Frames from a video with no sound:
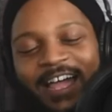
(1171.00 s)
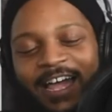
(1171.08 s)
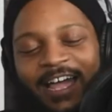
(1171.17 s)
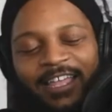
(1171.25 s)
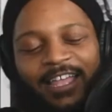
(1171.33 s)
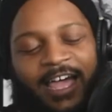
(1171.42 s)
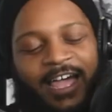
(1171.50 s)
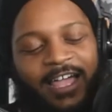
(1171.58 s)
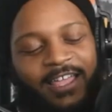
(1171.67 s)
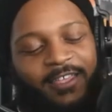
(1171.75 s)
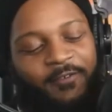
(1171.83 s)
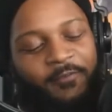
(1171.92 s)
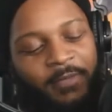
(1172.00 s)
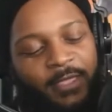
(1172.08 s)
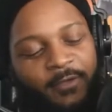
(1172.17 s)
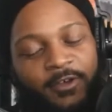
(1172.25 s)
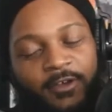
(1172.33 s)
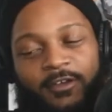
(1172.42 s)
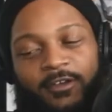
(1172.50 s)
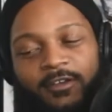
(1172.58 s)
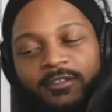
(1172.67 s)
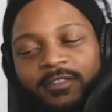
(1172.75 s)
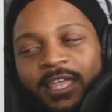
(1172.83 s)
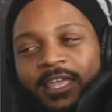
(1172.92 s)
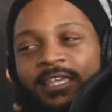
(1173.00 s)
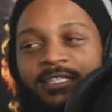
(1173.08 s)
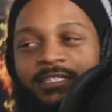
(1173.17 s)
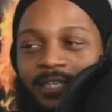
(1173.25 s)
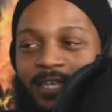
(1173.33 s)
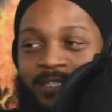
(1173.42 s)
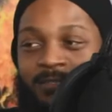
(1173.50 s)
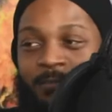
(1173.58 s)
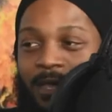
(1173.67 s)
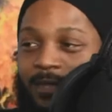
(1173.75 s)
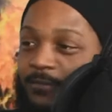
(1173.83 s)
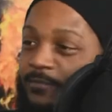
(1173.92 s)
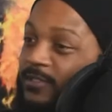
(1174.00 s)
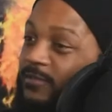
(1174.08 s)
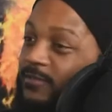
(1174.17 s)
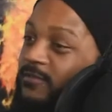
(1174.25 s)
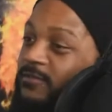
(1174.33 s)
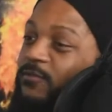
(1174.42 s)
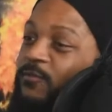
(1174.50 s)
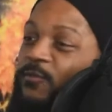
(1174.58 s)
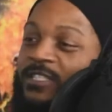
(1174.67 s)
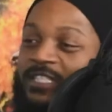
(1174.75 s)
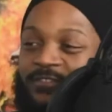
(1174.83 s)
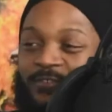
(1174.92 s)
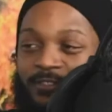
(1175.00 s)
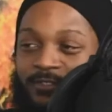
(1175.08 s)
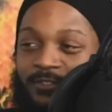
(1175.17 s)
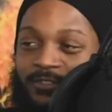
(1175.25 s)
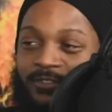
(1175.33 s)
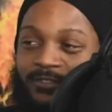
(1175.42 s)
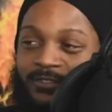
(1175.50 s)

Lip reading: I may have heard that Keisha Lance Bottoms was his first choice.